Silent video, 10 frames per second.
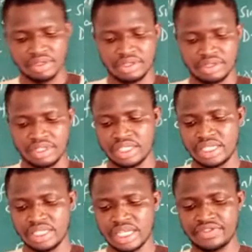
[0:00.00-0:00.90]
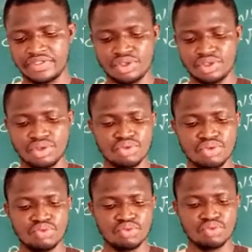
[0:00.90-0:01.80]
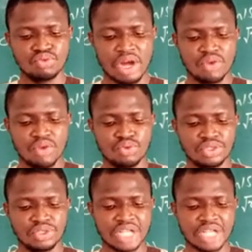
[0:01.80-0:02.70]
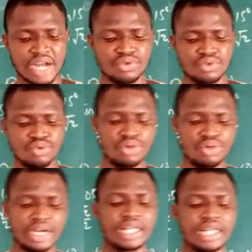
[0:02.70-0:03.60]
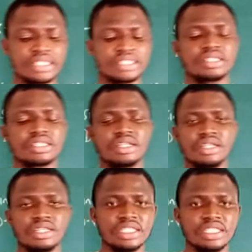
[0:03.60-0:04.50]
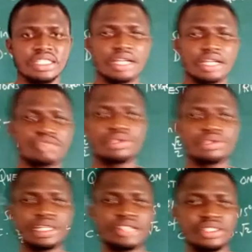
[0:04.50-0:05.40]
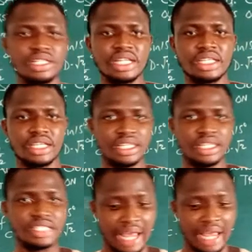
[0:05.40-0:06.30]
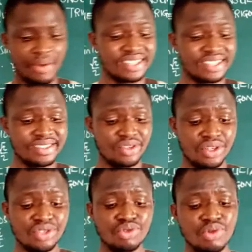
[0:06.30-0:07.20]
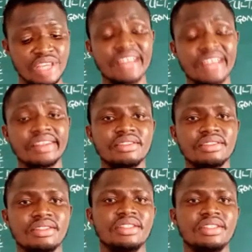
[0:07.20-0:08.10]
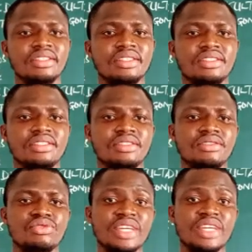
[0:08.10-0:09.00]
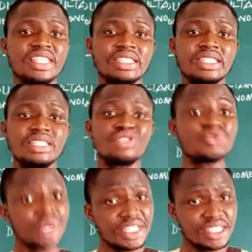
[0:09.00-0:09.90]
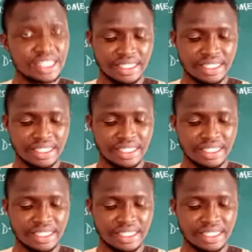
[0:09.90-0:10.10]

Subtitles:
In the next video, I would have to look at the year 2008. Now we are still going to year 2020